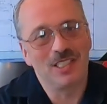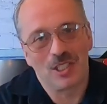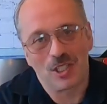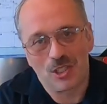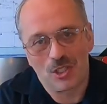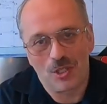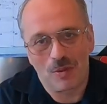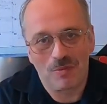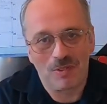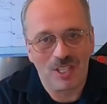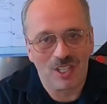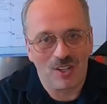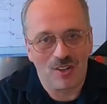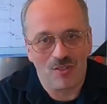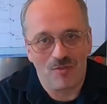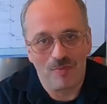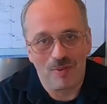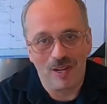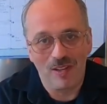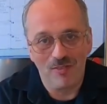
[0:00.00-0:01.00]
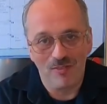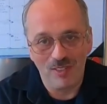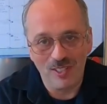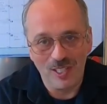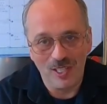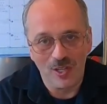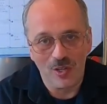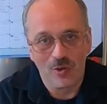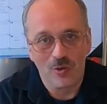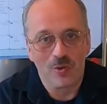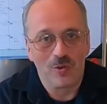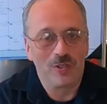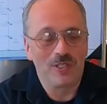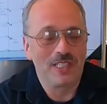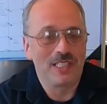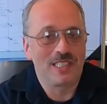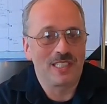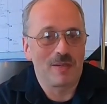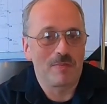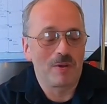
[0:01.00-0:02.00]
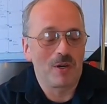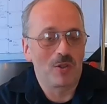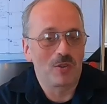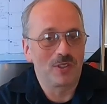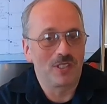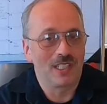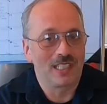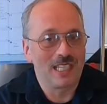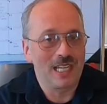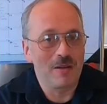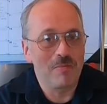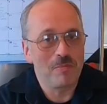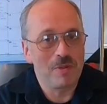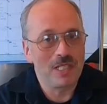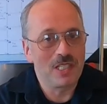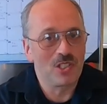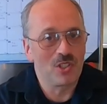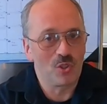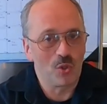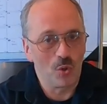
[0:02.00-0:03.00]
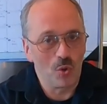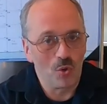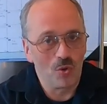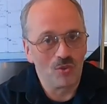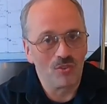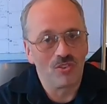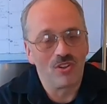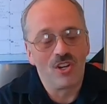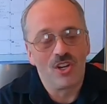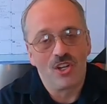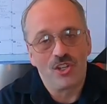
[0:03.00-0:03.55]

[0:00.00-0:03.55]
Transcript: The subject of my video it's about the camping stove